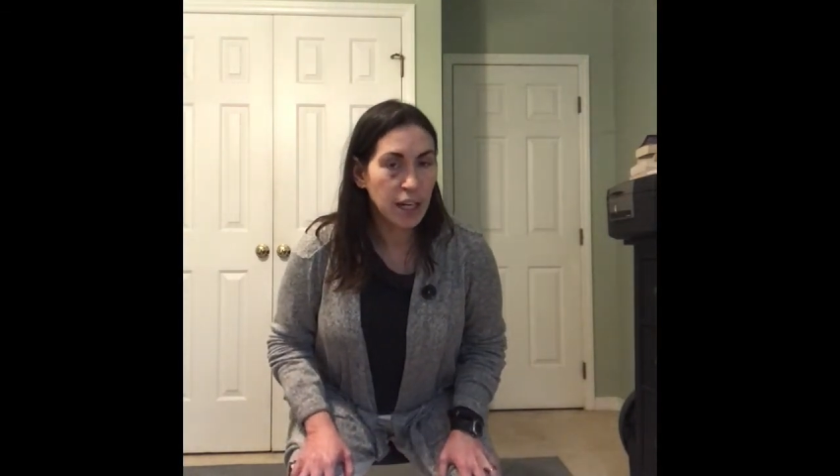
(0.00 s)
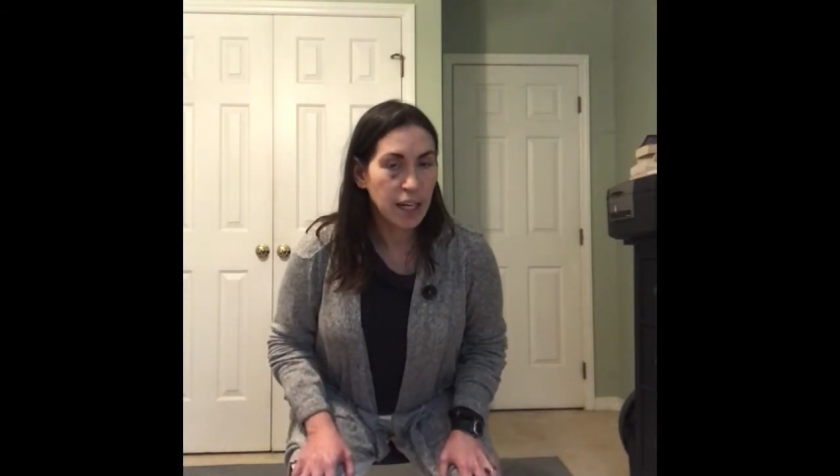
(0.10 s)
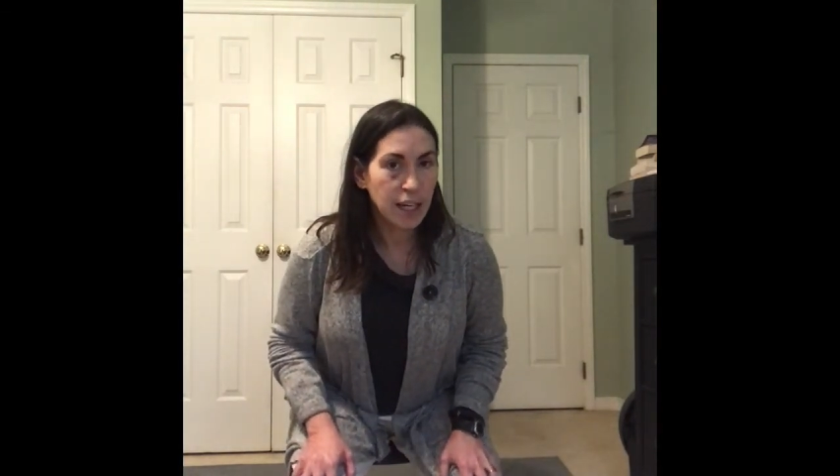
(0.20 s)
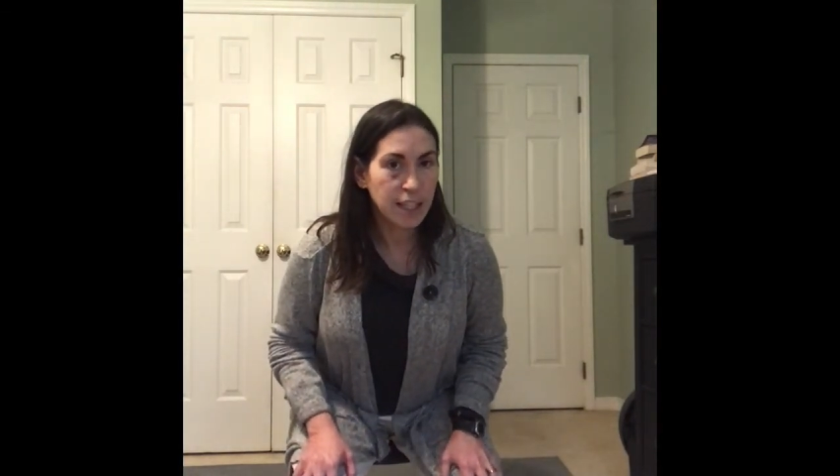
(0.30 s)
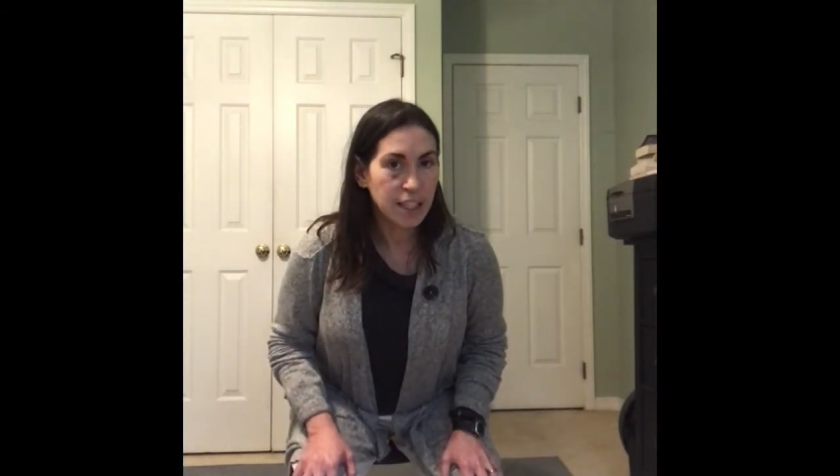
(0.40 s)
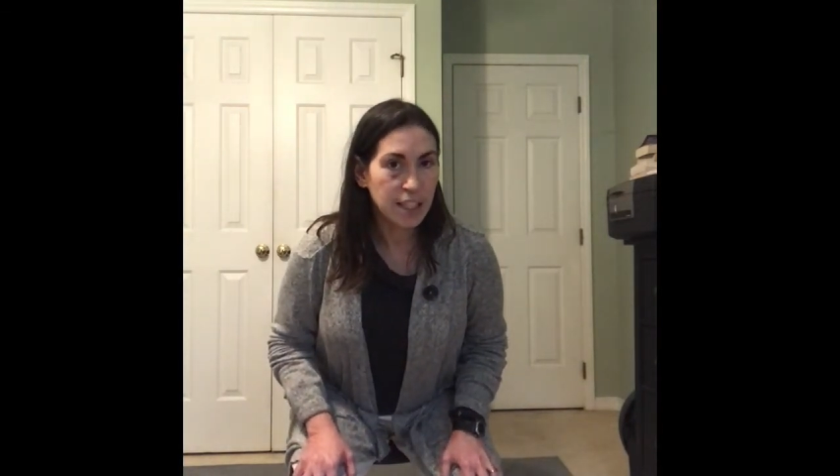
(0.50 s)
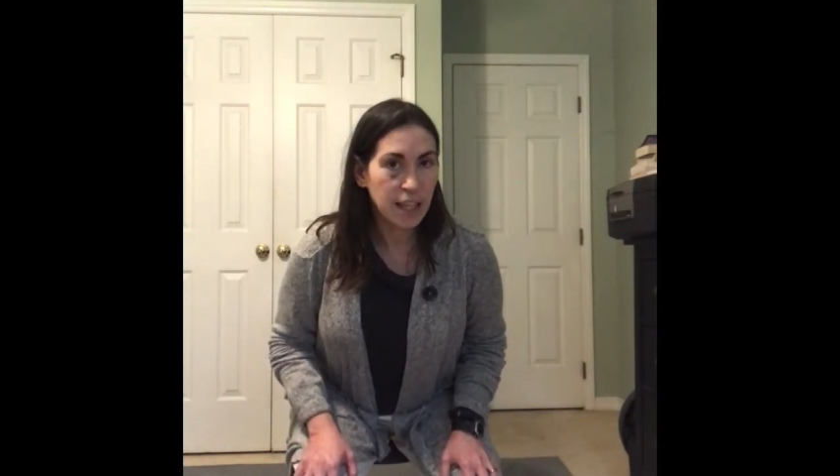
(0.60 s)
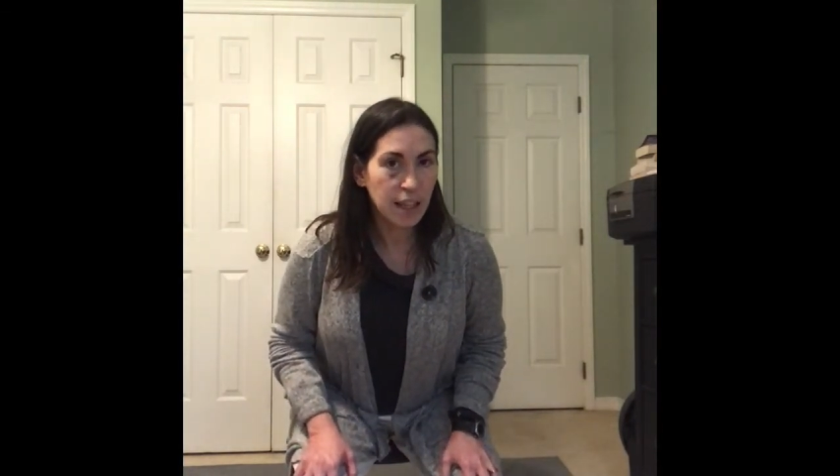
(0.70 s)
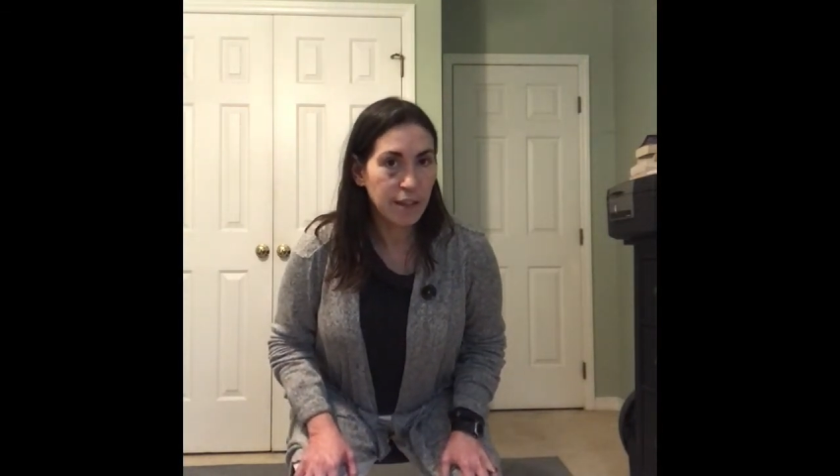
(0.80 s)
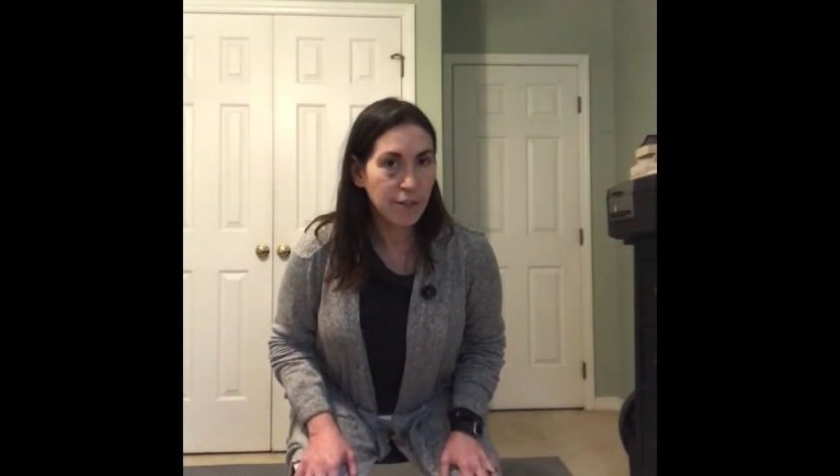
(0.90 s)
and just
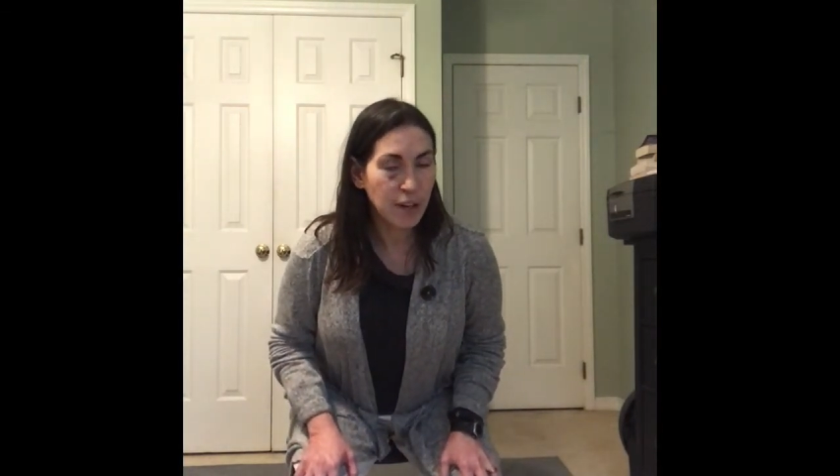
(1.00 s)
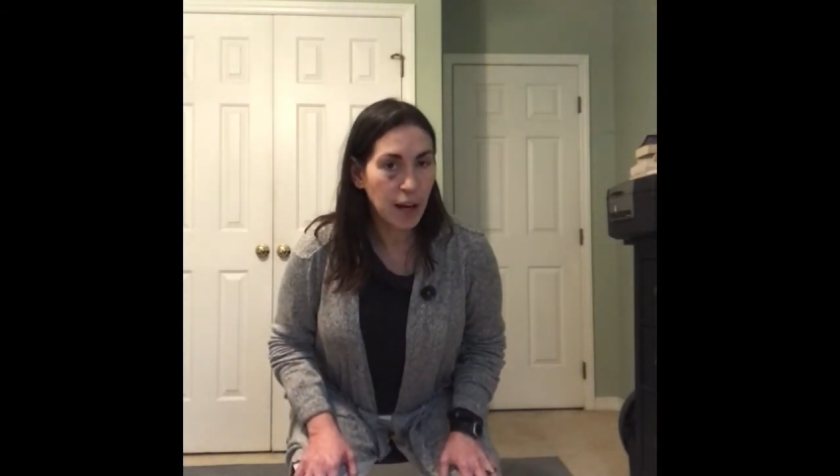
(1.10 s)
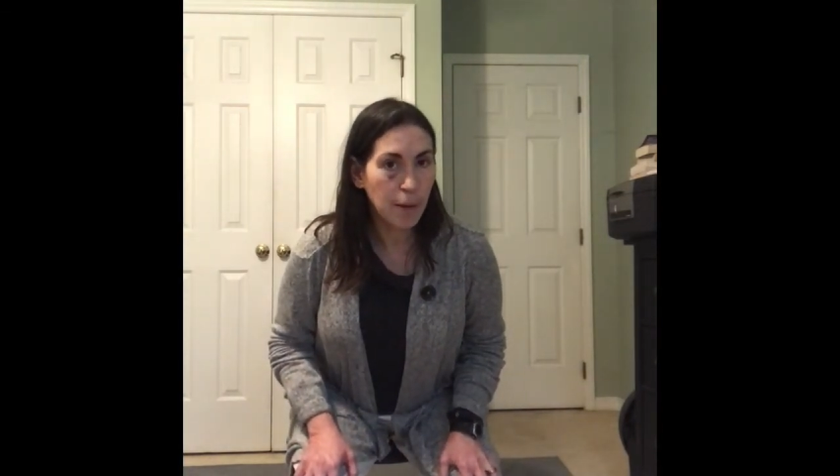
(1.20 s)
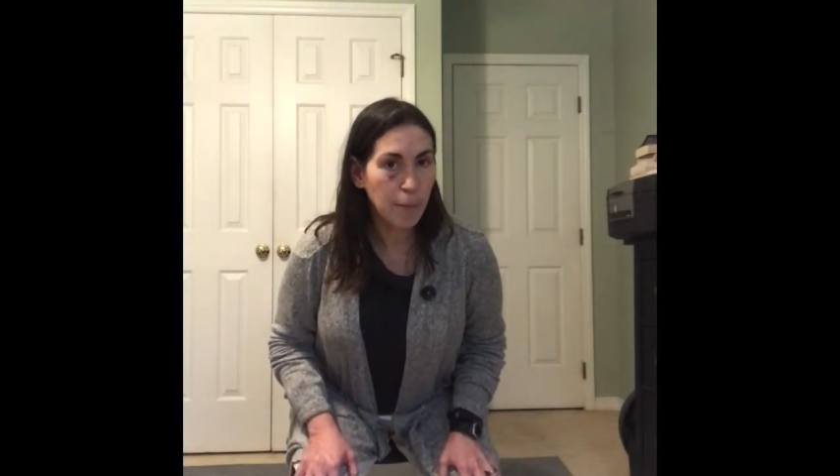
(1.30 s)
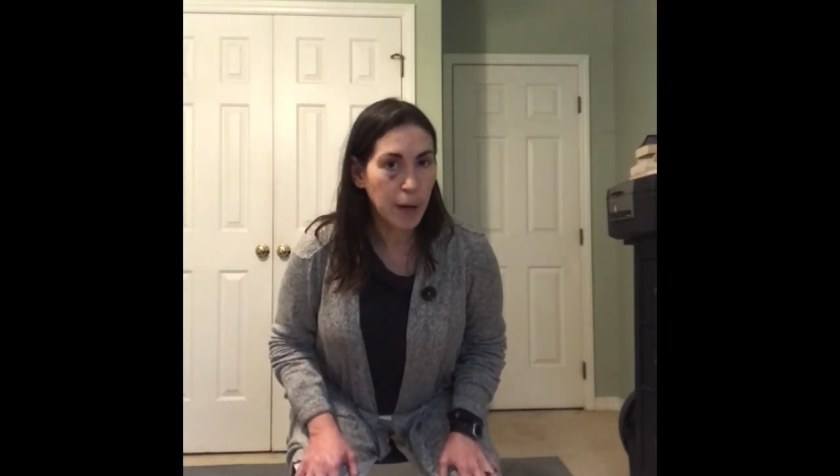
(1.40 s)
lift up